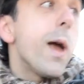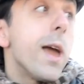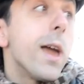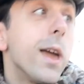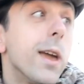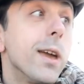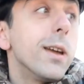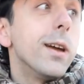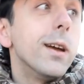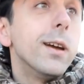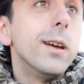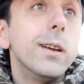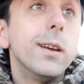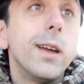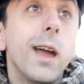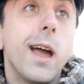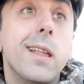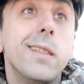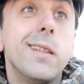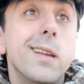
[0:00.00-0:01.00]
away,
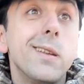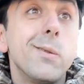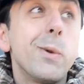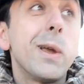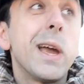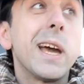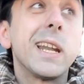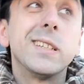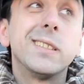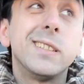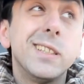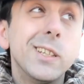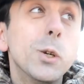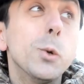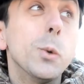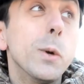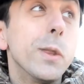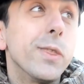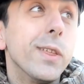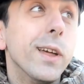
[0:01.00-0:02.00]
and then we got to
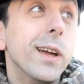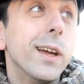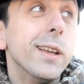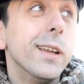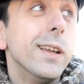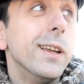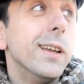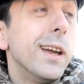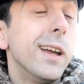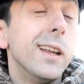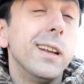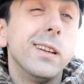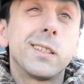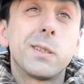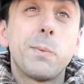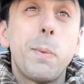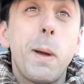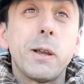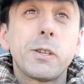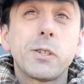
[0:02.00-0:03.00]
deal with it,
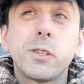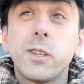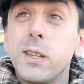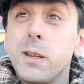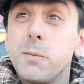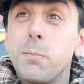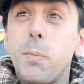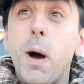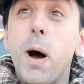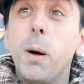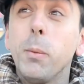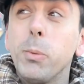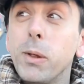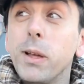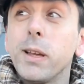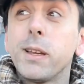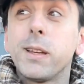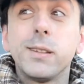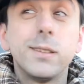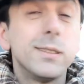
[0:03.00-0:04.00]
and especially in
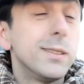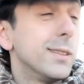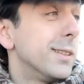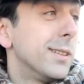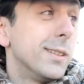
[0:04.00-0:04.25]
public.